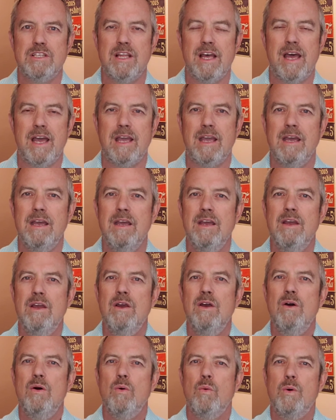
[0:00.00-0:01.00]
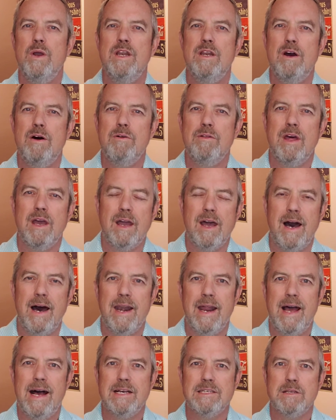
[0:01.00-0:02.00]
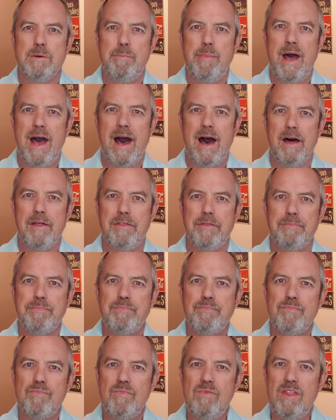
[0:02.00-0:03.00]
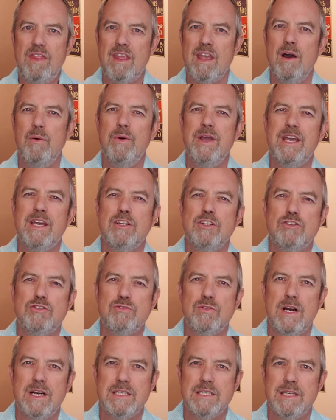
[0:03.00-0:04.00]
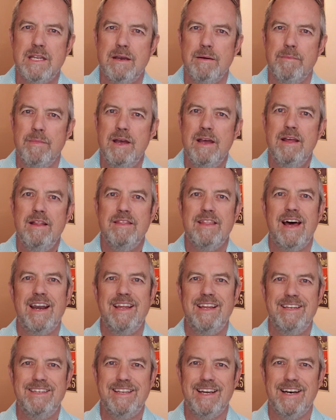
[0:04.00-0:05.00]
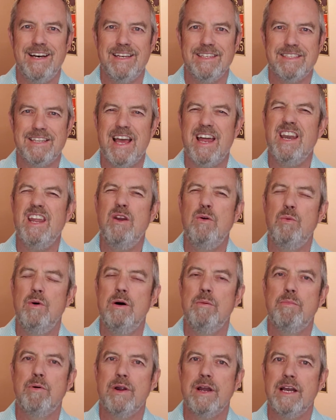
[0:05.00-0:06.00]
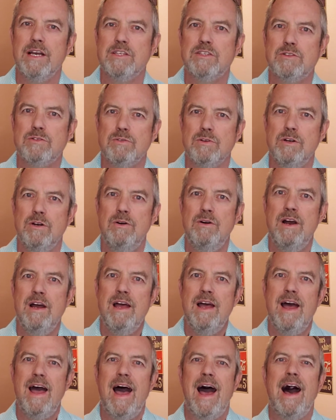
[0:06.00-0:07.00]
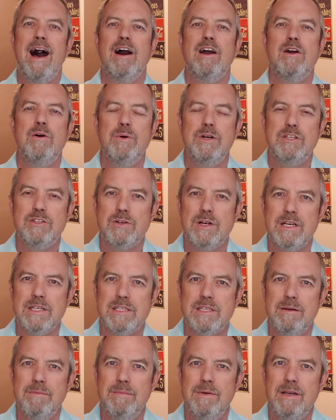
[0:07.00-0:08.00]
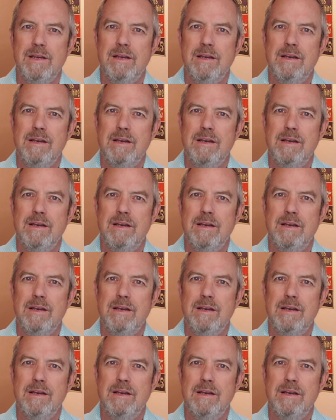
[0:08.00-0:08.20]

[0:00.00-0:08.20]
like, we know that God has a path, and we can trust him that he does, and he will bring us through. How can we trust him?